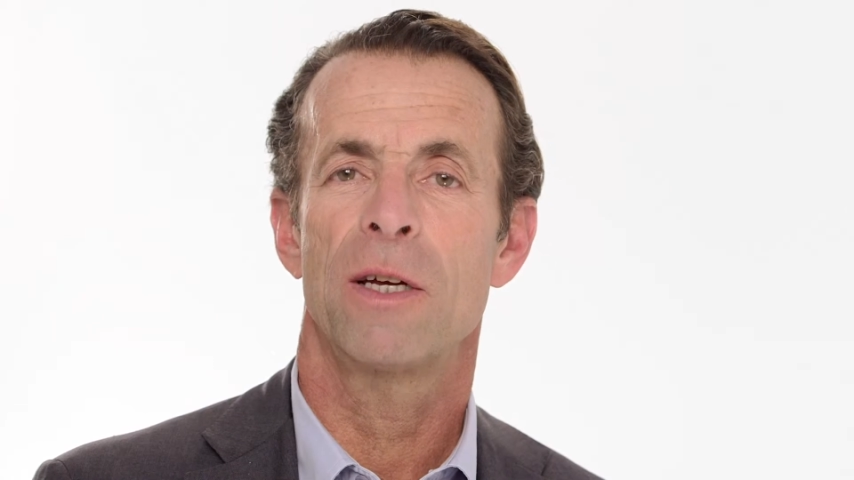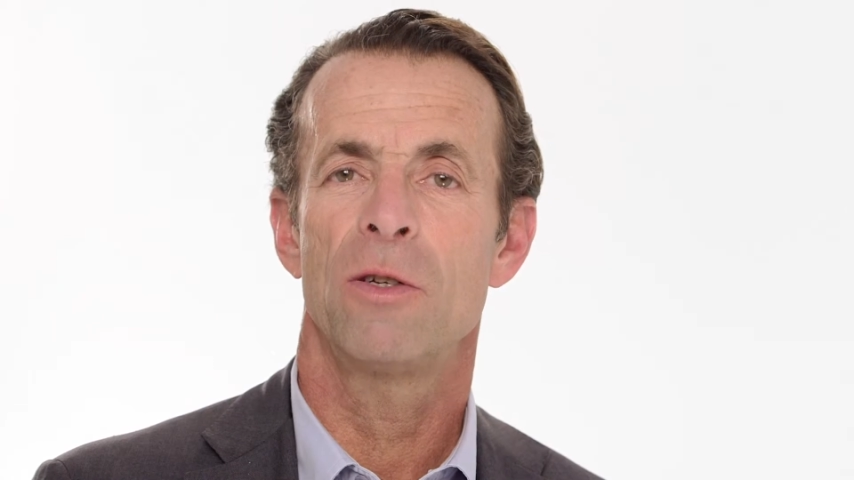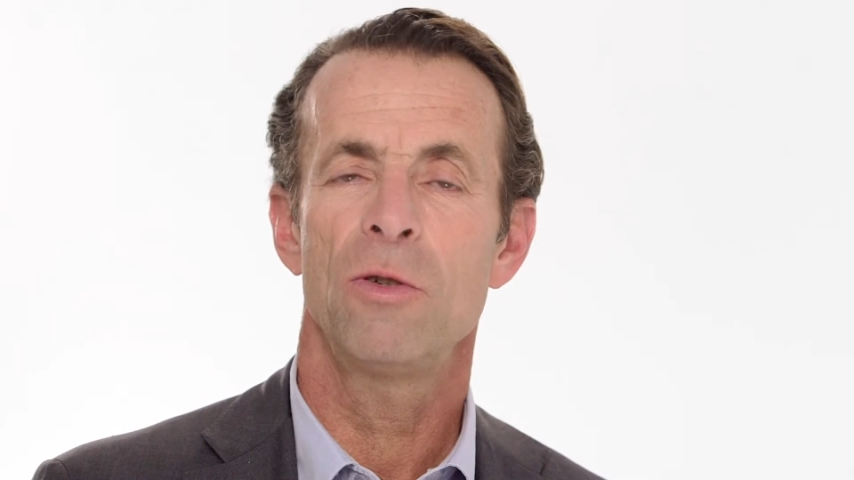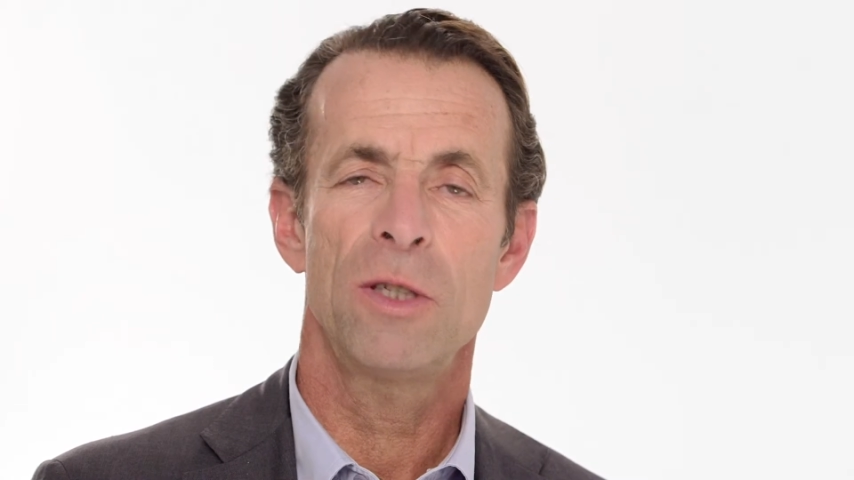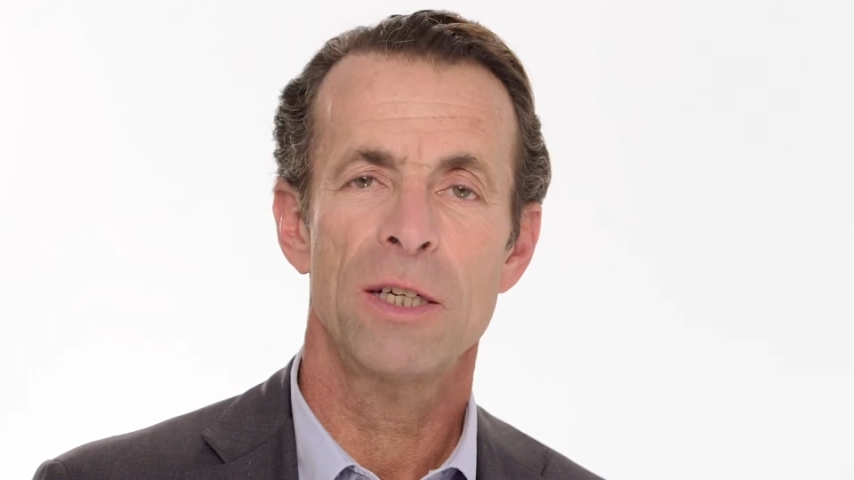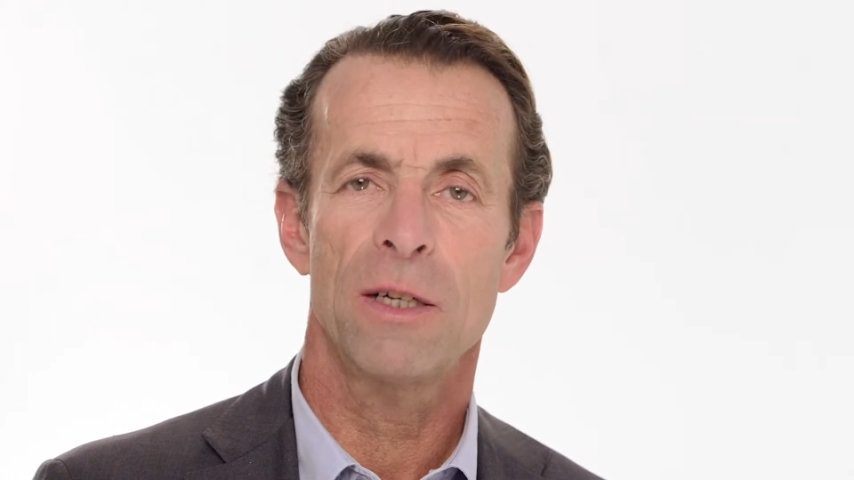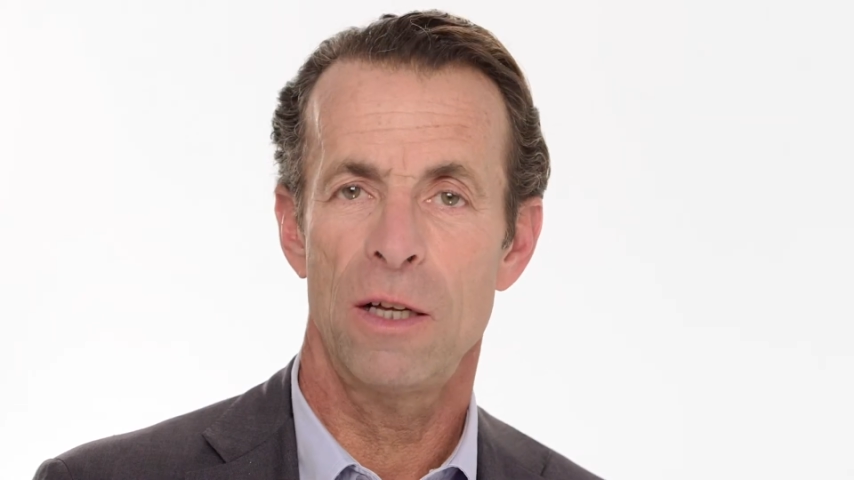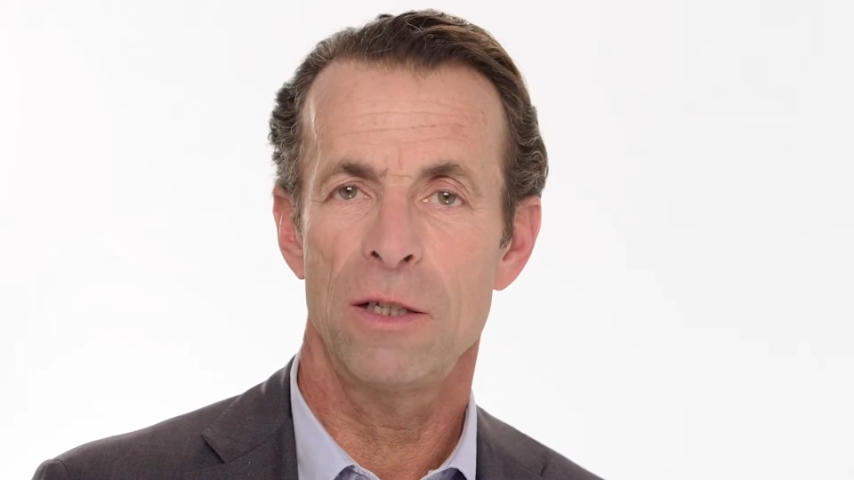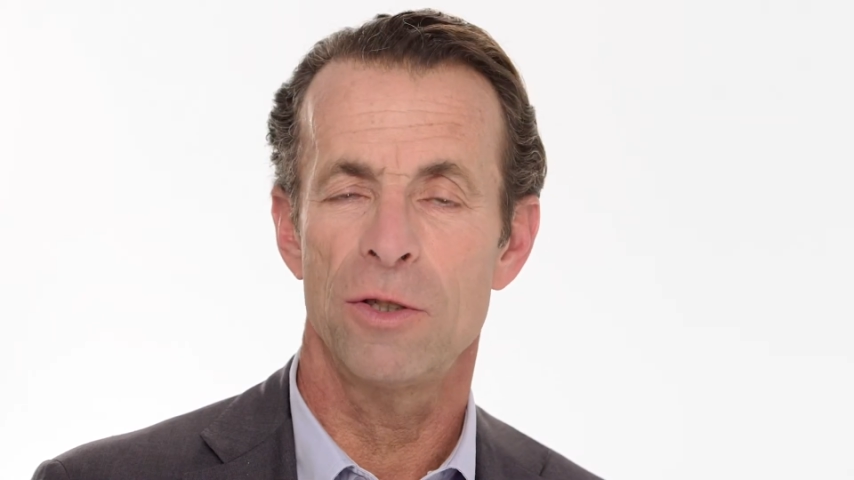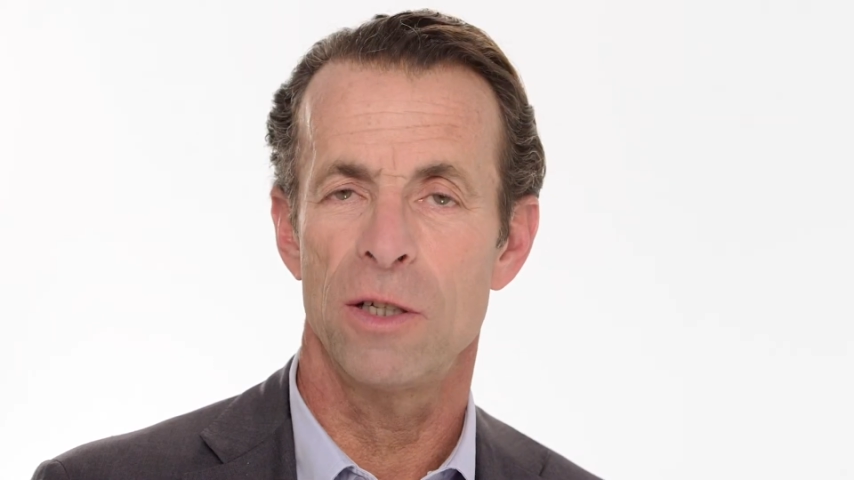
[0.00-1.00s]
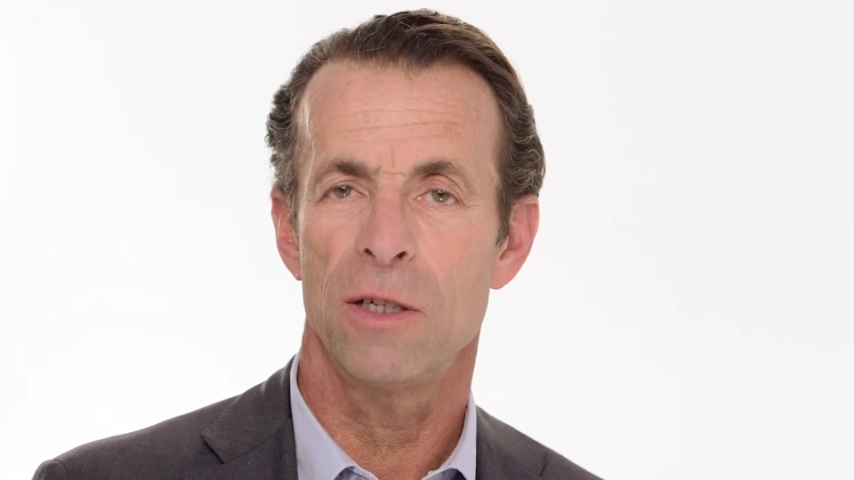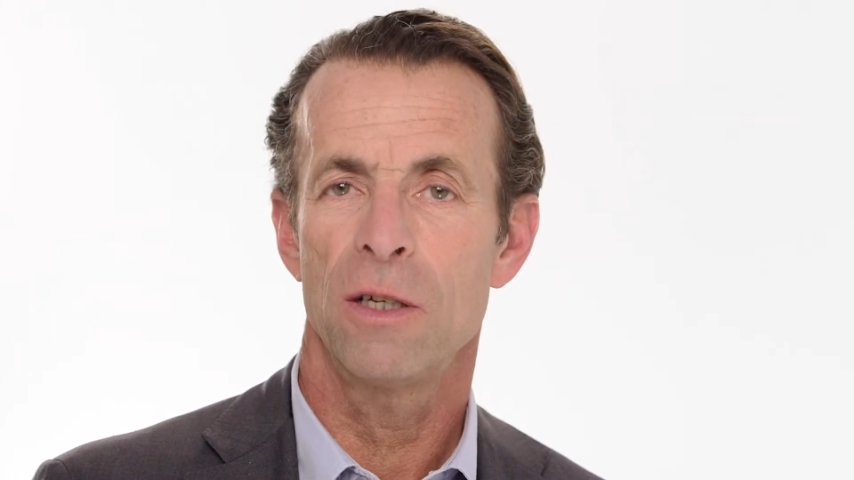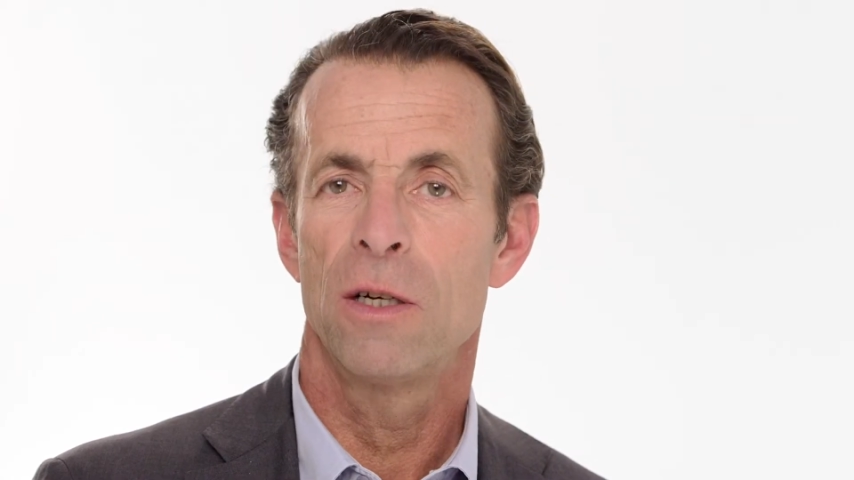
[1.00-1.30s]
a new technology